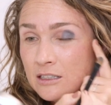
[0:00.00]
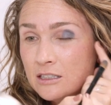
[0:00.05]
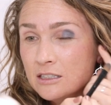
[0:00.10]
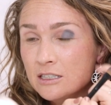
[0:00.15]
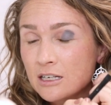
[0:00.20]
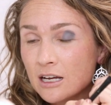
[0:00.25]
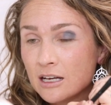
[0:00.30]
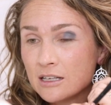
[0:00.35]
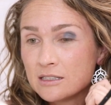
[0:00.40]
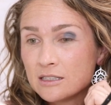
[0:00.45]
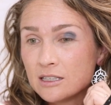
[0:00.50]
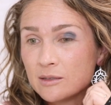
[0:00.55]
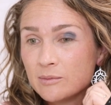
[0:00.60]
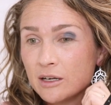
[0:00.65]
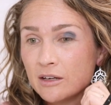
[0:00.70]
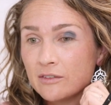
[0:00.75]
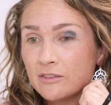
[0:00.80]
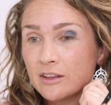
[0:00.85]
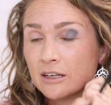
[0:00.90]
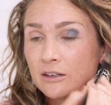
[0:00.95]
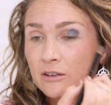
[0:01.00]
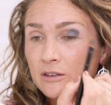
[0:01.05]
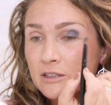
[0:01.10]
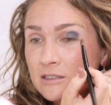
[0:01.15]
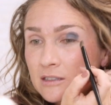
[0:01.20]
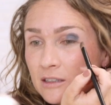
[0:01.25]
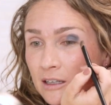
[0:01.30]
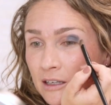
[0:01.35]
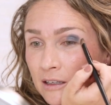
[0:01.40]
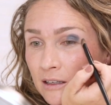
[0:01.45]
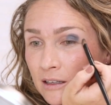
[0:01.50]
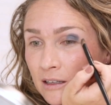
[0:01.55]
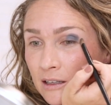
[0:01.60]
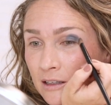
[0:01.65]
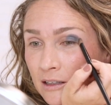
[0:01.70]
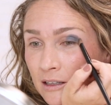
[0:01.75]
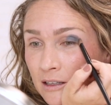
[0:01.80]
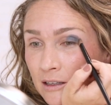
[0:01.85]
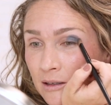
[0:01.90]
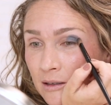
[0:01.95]
just above that crease line
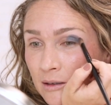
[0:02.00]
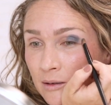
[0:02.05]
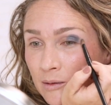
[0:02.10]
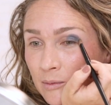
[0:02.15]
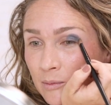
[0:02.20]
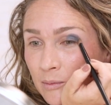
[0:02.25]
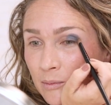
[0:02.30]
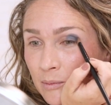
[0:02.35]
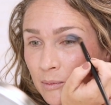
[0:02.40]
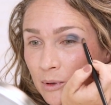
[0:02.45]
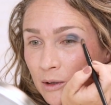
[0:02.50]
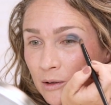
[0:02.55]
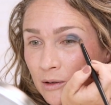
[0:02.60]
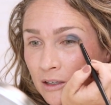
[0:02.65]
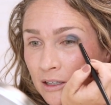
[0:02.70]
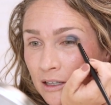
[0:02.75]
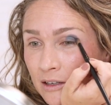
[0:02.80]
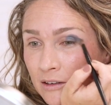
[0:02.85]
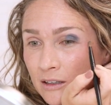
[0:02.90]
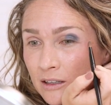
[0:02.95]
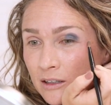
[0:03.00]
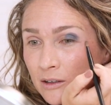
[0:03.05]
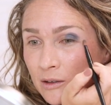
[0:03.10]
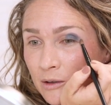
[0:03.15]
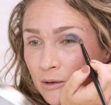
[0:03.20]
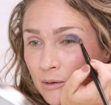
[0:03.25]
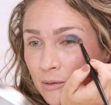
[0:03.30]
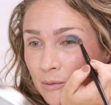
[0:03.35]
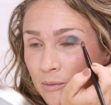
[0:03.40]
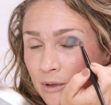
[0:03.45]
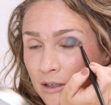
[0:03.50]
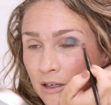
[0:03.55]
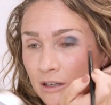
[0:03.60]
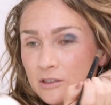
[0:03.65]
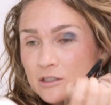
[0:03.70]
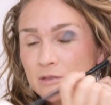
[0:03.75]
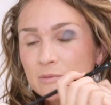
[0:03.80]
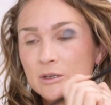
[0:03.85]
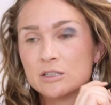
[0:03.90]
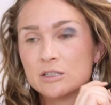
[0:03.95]
and then pull it out a little, but not too